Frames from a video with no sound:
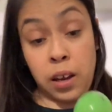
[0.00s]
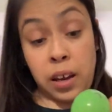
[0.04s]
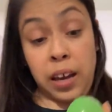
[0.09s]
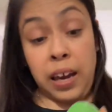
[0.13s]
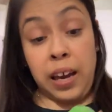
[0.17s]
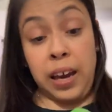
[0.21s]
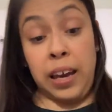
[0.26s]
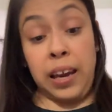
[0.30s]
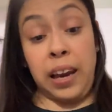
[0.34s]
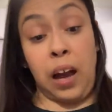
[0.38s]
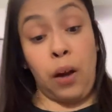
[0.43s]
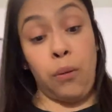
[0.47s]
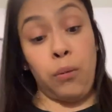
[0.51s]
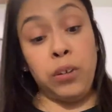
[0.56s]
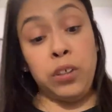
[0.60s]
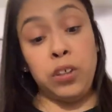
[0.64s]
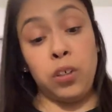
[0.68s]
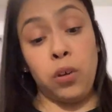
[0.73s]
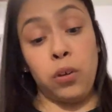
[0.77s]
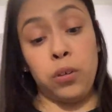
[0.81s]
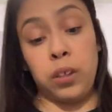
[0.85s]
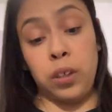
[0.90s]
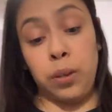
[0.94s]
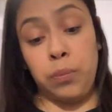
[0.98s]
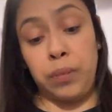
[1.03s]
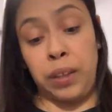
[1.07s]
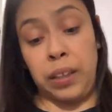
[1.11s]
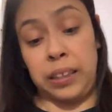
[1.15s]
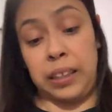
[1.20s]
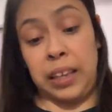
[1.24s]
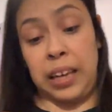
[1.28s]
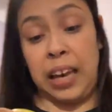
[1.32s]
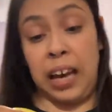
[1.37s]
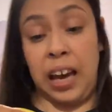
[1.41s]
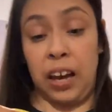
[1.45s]
And I will show them that
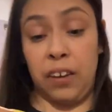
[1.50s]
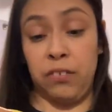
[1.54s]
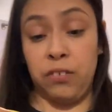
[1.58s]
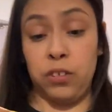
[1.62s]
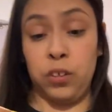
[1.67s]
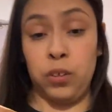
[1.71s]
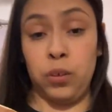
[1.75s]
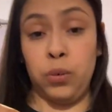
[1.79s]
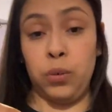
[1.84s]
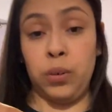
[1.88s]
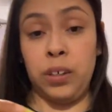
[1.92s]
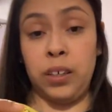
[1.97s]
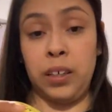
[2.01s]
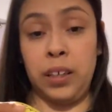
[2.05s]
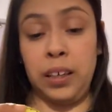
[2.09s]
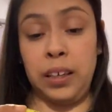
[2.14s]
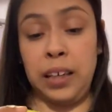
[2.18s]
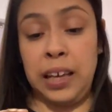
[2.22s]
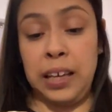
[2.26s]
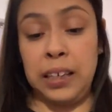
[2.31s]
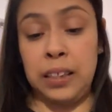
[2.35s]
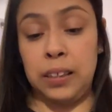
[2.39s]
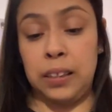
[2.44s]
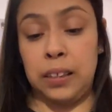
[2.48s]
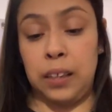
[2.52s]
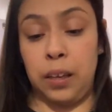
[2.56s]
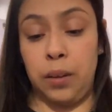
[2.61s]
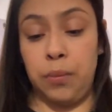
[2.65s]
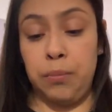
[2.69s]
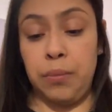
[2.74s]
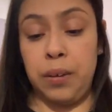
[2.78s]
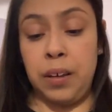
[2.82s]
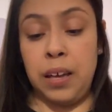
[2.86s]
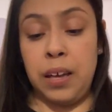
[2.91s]
they have to connect them,